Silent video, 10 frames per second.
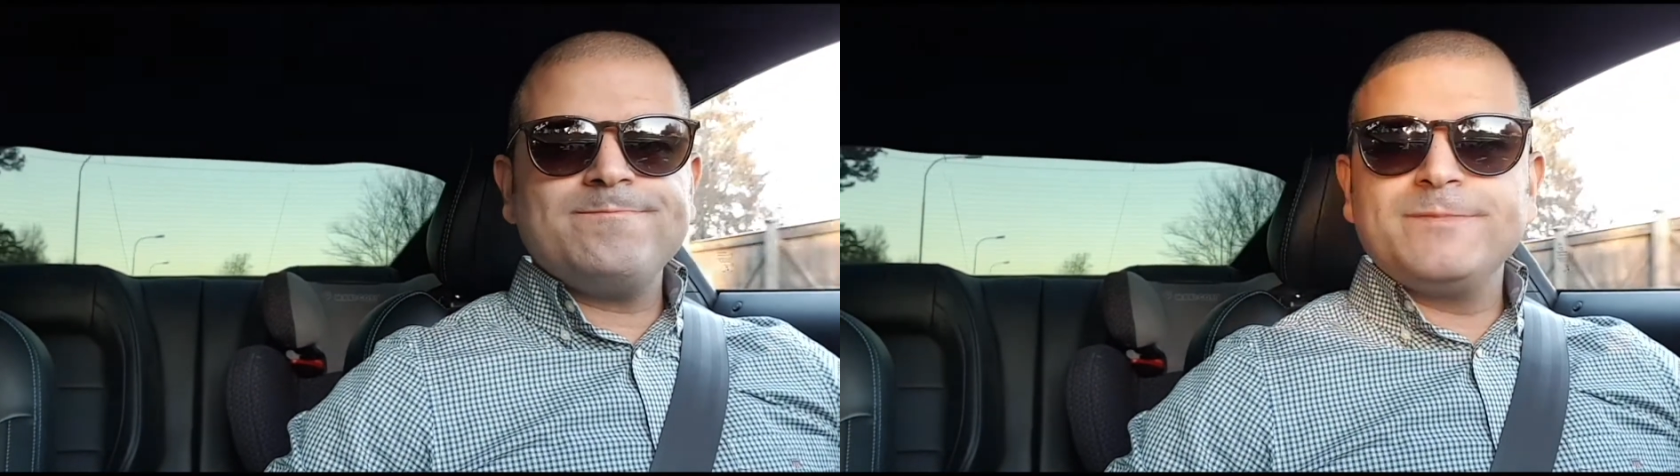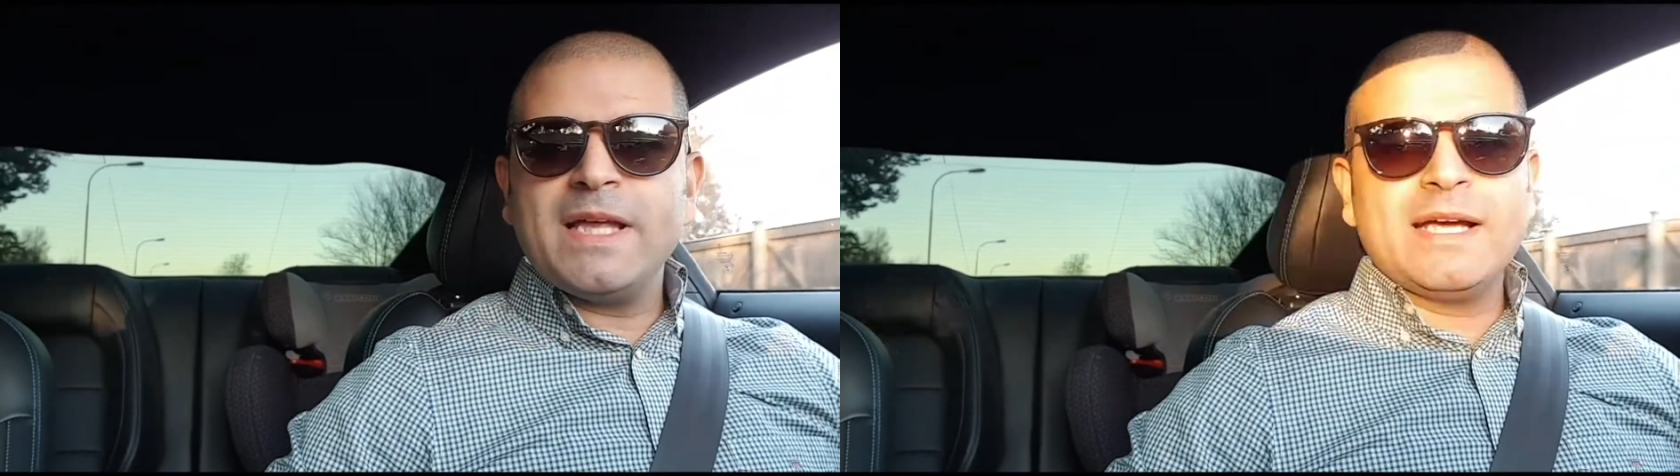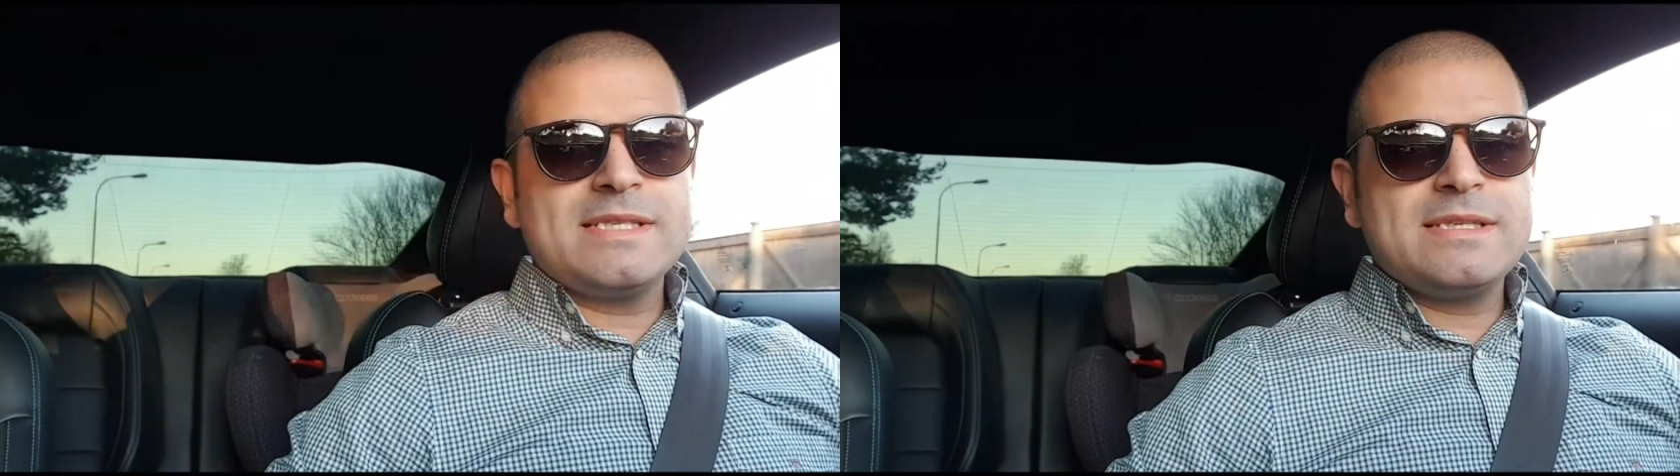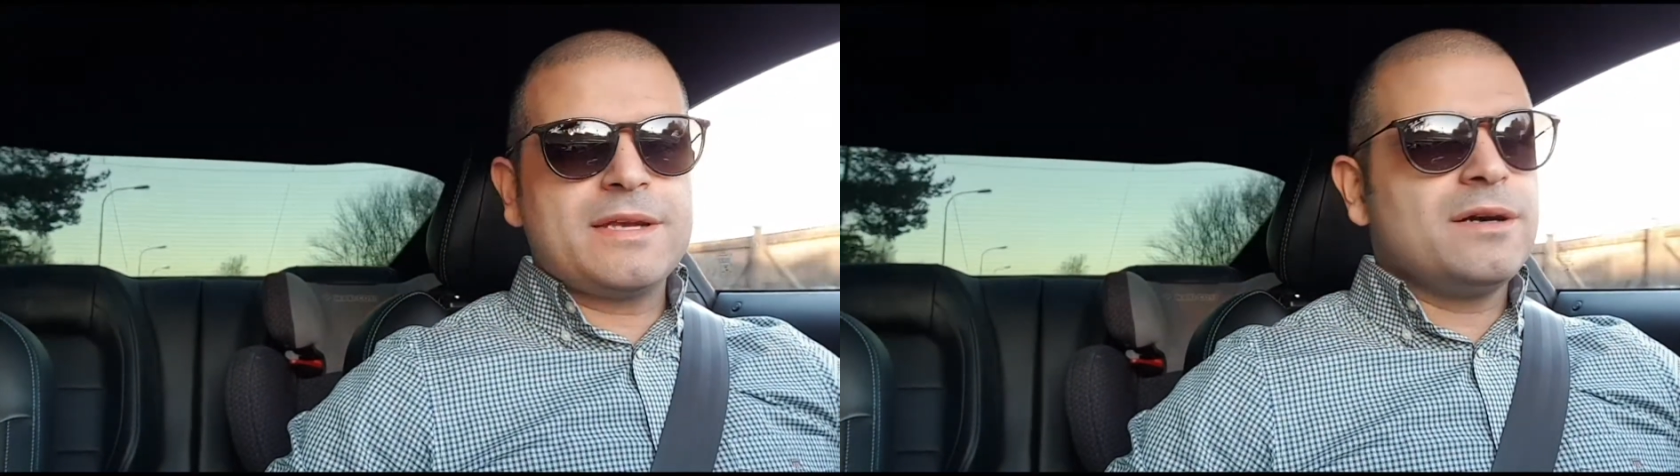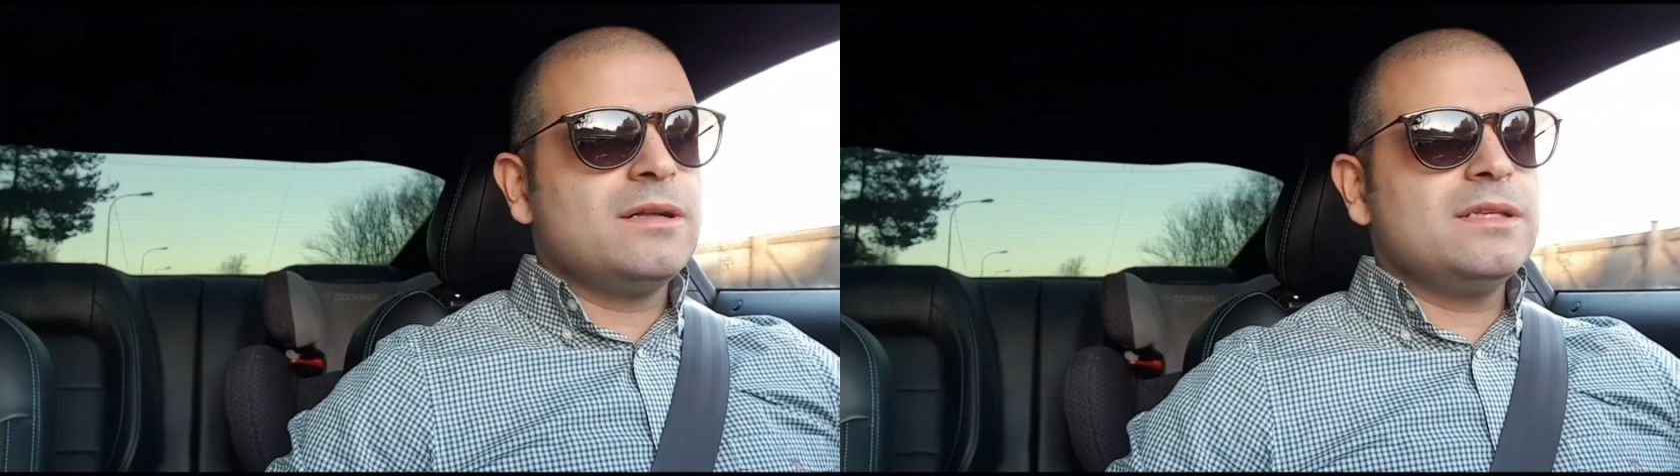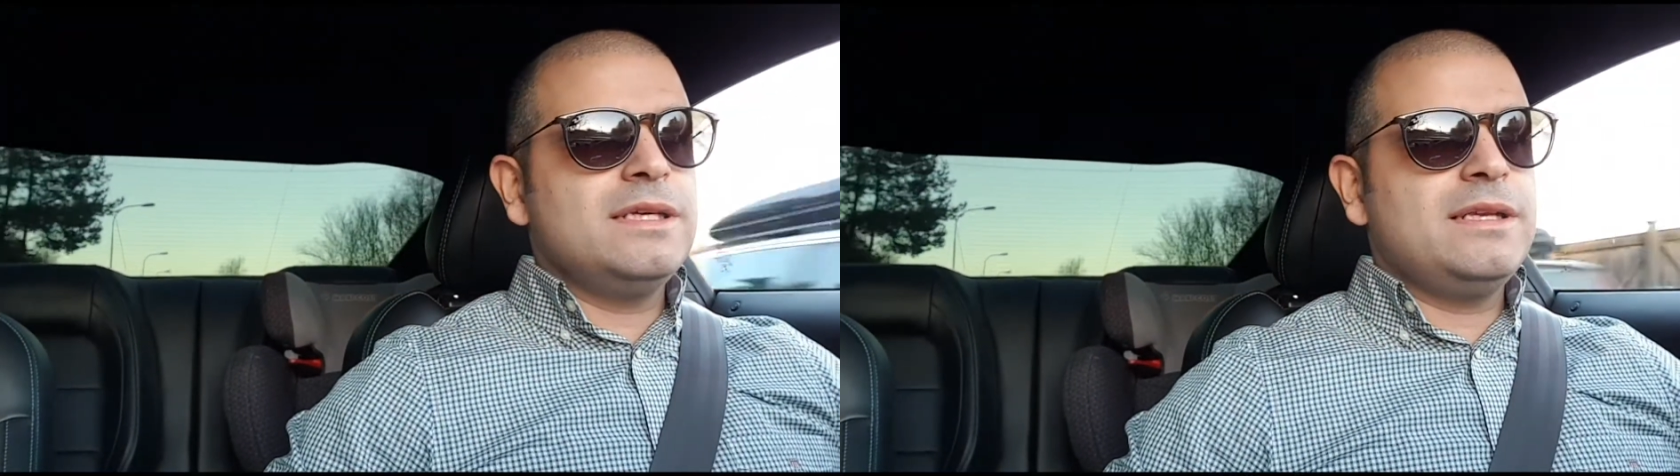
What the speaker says: nice at all.